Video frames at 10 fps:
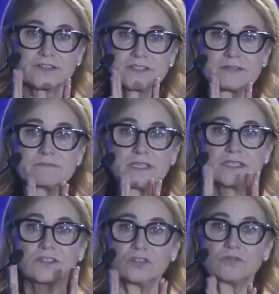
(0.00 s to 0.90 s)
to
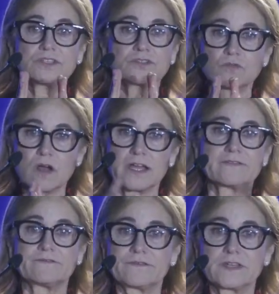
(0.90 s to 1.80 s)
meet you and your
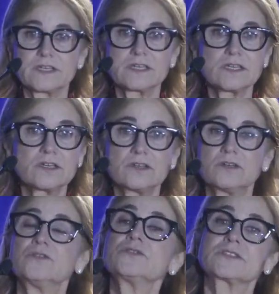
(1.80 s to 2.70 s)
wife
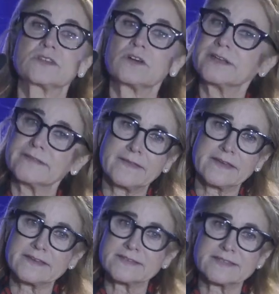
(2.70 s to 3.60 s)
who started
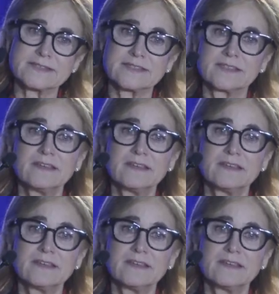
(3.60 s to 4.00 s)
this.